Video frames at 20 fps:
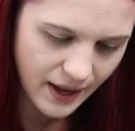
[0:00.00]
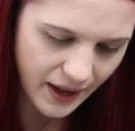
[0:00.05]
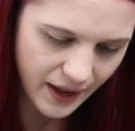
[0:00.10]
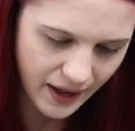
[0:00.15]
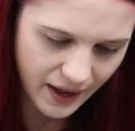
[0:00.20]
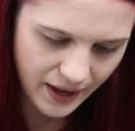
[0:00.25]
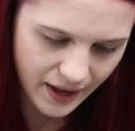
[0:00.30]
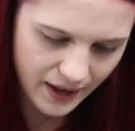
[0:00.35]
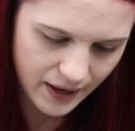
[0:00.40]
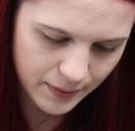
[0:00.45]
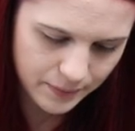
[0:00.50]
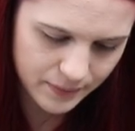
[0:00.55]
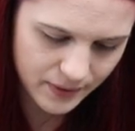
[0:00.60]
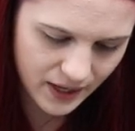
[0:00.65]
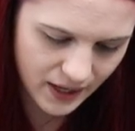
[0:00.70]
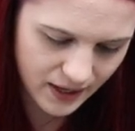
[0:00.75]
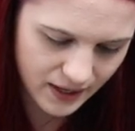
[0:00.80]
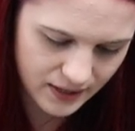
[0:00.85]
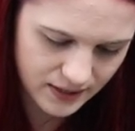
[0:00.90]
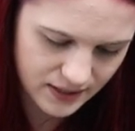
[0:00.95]
Um,
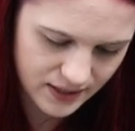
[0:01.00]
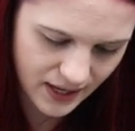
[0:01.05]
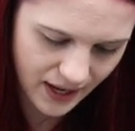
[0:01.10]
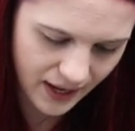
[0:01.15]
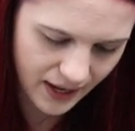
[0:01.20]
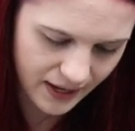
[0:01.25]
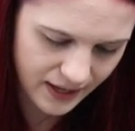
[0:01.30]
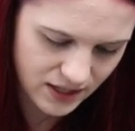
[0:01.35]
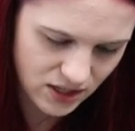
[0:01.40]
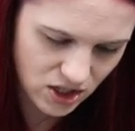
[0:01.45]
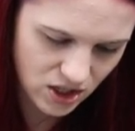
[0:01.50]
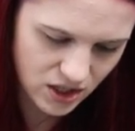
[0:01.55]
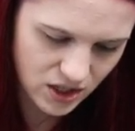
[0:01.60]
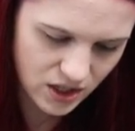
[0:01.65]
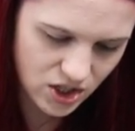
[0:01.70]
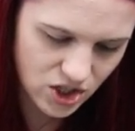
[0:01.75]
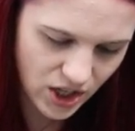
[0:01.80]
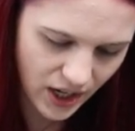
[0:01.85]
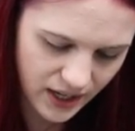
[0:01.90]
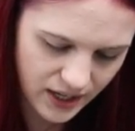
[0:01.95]
and yeah, it's just
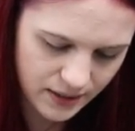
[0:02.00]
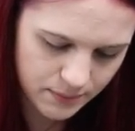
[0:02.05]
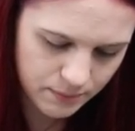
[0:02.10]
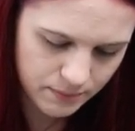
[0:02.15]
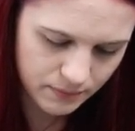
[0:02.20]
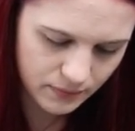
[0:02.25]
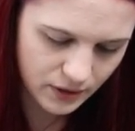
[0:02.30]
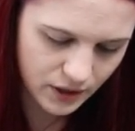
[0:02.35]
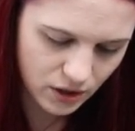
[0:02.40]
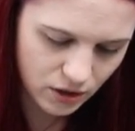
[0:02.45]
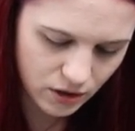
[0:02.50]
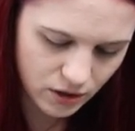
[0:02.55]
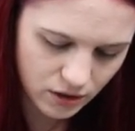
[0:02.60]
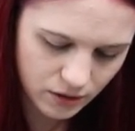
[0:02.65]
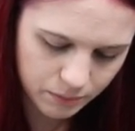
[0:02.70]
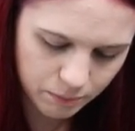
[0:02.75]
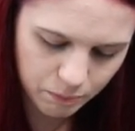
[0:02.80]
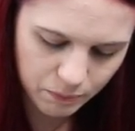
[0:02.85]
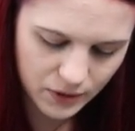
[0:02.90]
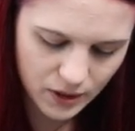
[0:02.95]
a giant little
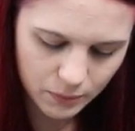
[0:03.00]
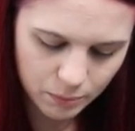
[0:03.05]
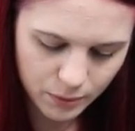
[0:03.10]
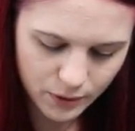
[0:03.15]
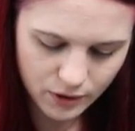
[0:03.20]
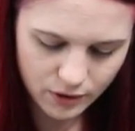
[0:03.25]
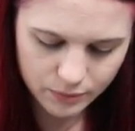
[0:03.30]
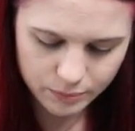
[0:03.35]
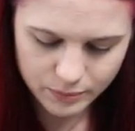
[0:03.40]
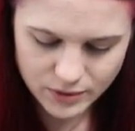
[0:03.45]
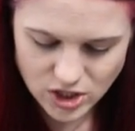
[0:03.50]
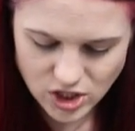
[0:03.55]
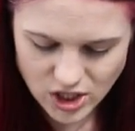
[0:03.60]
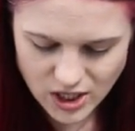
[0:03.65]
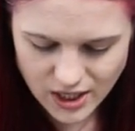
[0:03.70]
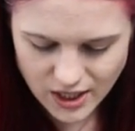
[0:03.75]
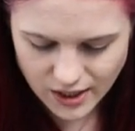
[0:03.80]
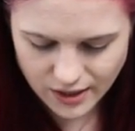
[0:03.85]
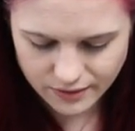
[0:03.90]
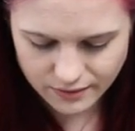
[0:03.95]
purple
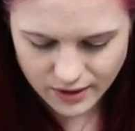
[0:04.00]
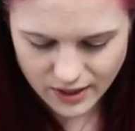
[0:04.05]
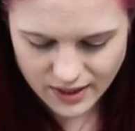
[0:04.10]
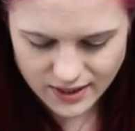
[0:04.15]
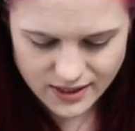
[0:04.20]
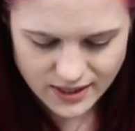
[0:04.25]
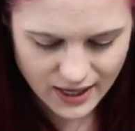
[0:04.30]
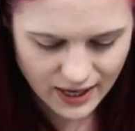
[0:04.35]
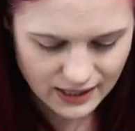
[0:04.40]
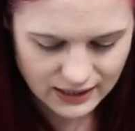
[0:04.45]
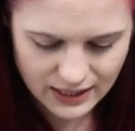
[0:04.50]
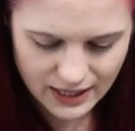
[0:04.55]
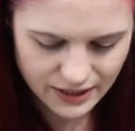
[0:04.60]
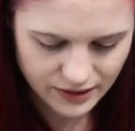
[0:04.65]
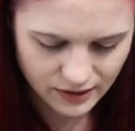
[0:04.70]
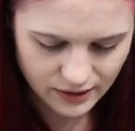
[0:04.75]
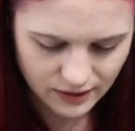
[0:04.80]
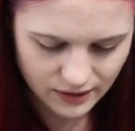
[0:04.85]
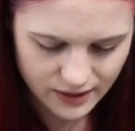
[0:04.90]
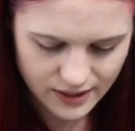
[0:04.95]
machine. It's not
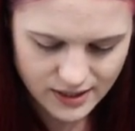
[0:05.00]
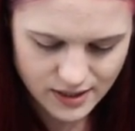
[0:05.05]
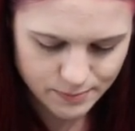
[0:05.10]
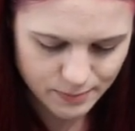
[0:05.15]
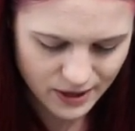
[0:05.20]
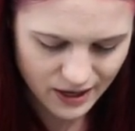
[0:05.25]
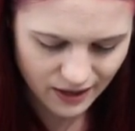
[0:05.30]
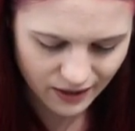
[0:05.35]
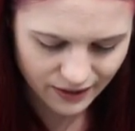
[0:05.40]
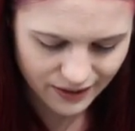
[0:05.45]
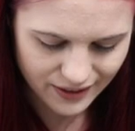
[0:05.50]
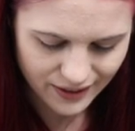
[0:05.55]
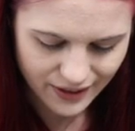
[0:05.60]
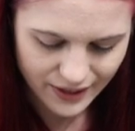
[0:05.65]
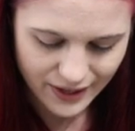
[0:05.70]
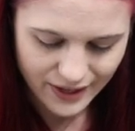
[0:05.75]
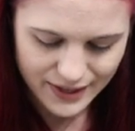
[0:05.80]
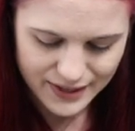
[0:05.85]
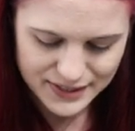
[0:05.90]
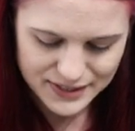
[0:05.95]
little, it's big.
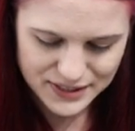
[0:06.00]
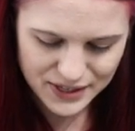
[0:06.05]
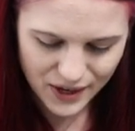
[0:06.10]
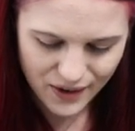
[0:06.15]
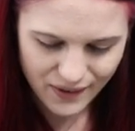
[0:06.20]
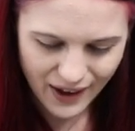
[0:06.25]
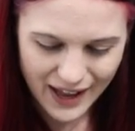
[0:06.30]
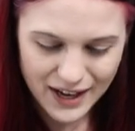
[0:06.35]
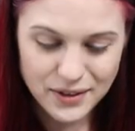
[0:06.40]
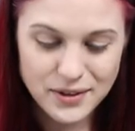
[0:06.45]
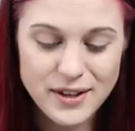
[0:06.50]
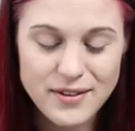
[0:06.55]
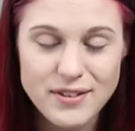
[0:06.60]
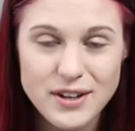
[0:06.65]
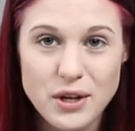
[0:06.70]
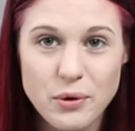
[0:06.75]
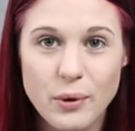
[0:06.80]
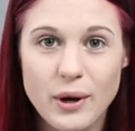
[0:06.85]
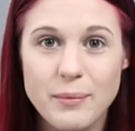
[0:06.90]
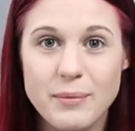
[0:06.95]
So I don't even
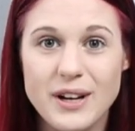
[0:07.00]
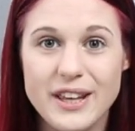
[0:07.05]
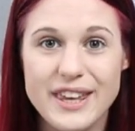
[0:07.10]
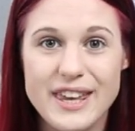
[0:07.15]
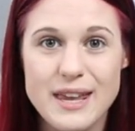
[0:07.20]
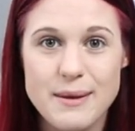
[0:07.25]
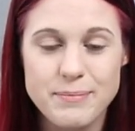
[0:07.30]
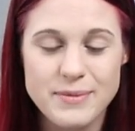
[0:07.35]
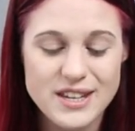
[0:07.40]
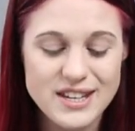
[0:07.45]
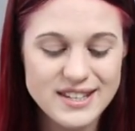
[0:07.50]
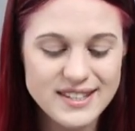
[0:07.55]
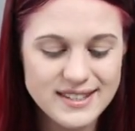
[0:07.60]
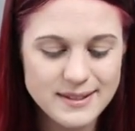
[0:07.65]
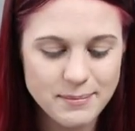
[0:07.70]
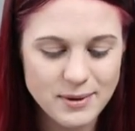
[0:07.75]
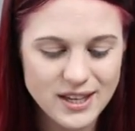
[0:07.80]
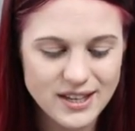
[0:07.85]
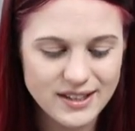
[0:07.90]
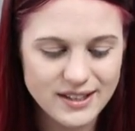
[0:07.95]
know where I'm gonna keep this
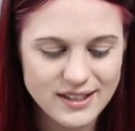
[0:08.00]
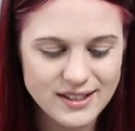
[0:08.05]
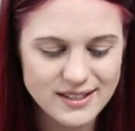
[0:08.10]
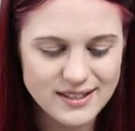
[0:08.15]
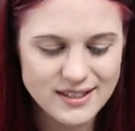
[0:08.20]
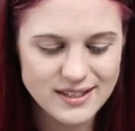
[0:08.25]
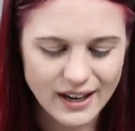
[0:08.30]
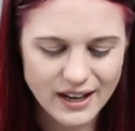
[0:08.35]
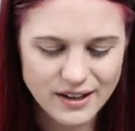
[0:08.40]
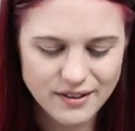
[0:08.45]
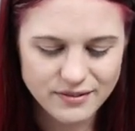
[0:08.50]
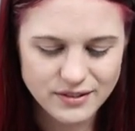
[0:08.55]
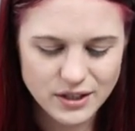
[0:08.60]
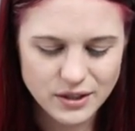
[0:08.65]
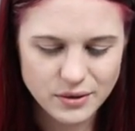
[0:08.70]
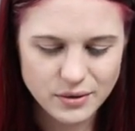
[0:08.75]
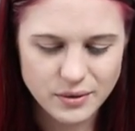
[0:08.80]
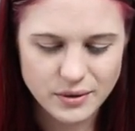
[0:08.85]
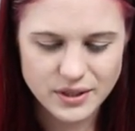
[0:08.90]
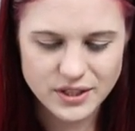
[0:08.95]
because I have
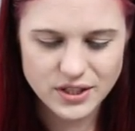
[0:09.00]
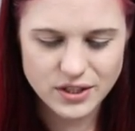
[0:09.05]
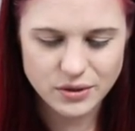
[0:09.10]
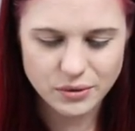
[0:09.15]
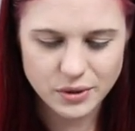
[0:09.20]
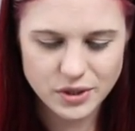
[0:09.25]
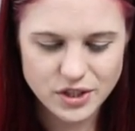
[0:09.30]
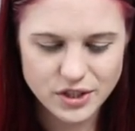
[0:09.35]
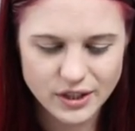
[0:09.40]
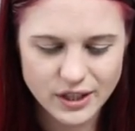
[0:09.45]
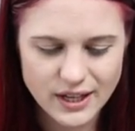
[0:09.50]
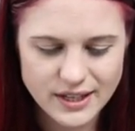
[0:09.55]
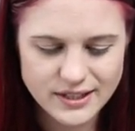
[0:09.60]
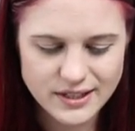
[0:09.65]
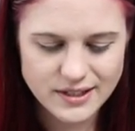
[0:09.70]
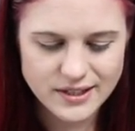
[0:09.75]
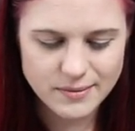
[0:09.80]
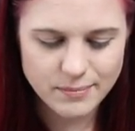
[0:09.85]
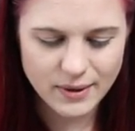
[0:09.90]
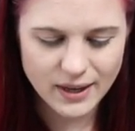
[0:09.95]
no storage
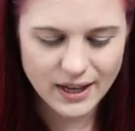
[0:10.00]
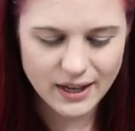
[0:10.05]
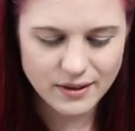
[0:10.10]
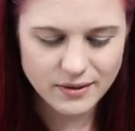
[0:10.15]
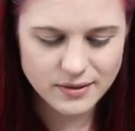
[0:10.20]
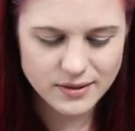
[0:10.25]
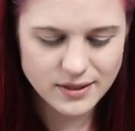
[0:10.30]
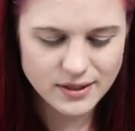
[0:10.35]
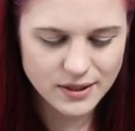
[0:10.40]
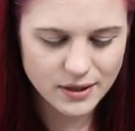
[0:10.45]
closets in my house,